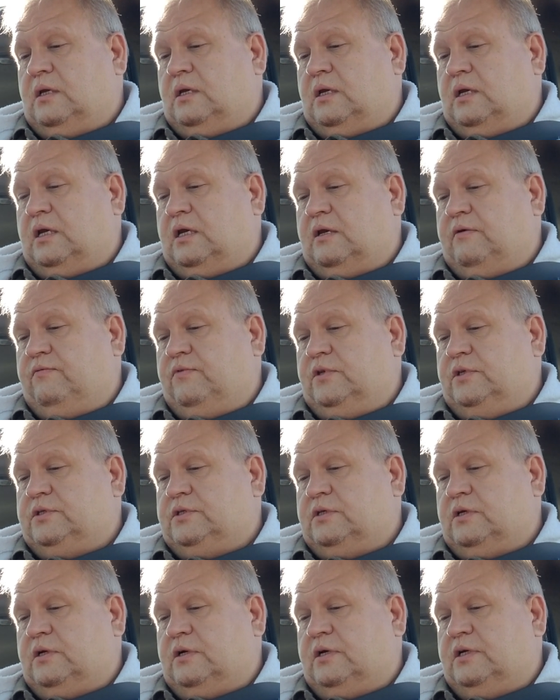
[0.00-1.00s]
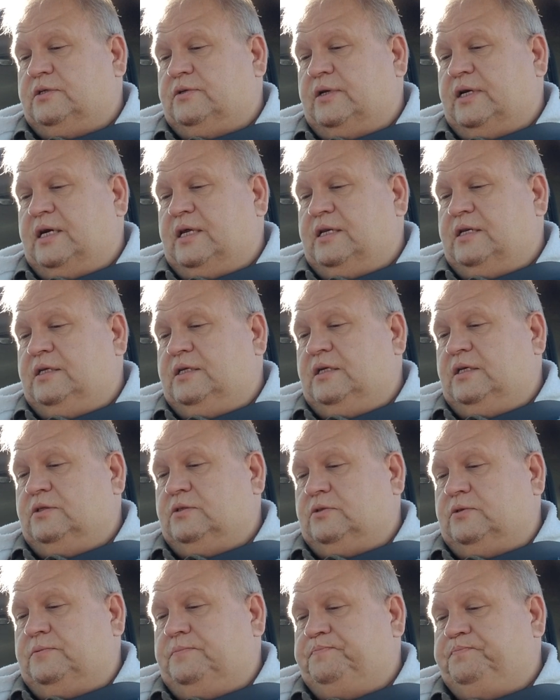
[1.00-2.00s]
have this cigar. So I got a
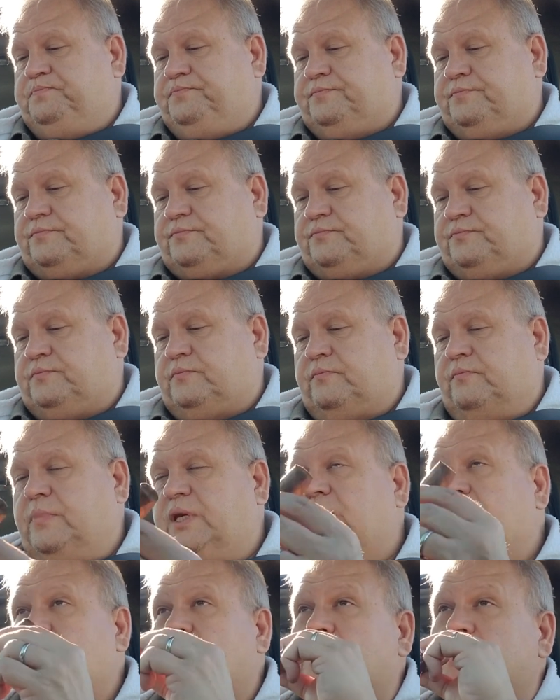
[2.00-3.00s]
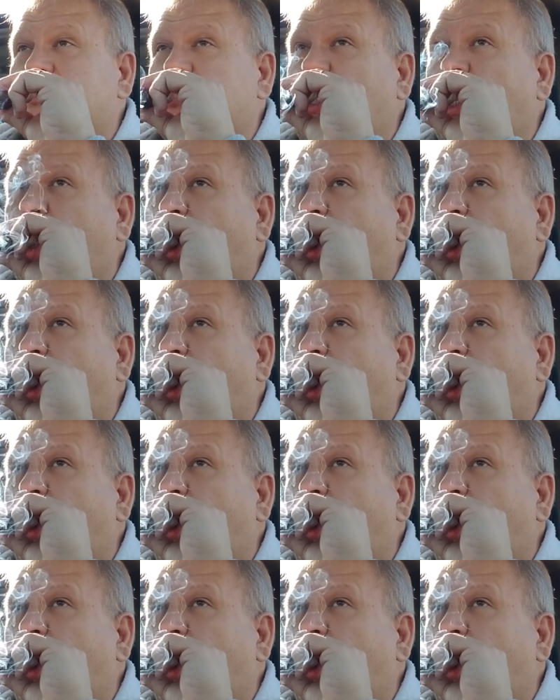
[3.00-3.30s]
diesel because